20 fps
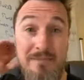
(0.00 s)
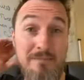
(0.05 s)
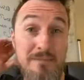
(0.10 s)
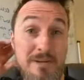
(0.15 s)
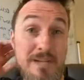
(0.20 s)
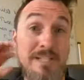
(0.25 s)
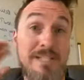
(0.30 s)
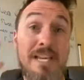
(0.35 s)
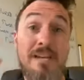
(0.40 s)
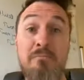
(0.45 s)
When
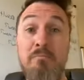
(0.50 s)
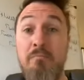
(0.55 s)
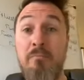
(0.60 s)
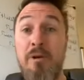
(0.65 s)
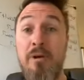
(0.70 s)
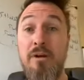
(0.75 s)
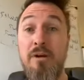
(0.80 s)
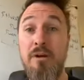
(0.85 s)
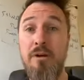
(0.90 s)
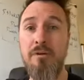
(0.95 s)
I say
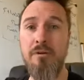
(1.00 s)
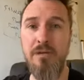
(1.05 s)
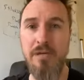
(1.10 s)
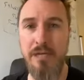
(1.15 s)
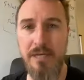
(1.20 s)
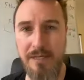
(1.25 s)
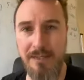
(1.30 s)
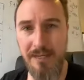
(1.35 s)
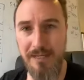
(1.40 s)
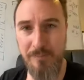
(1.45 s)
boo,
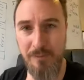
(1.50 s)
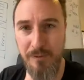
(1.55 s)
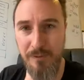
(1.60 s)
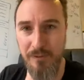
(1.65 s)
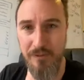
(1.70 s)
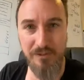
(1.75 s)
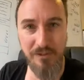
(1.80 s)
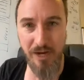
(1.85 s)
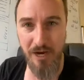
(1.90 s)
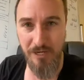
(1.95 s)
that's
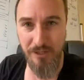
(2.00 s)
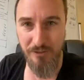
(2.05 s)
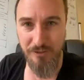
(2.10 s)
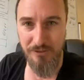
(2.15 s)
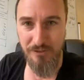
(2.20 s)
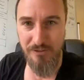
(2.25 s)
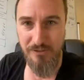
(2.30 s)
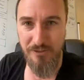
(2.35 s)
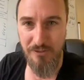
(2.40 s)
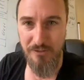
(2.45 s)
because I used
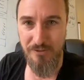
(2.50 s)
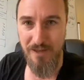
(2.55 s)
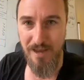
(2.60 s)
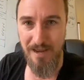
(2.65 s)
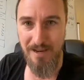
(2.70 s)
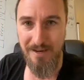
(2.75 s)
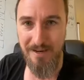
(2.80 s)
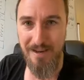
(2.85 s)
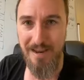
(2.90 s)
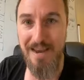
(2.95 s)
to do that.